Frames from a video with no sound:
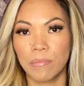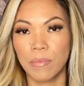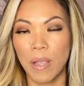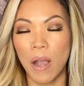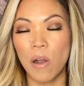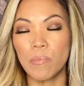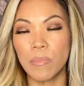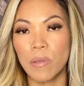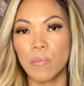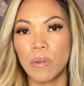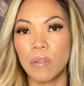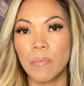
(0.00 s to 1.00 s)
help me
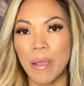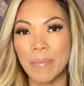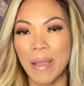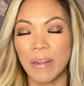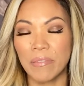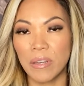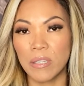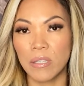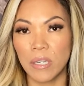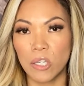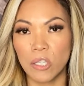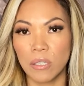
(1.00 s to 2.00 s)
with my
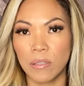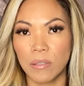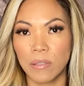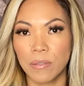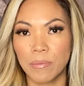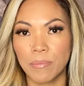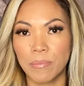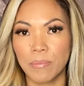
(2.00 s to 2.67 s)
manifestations?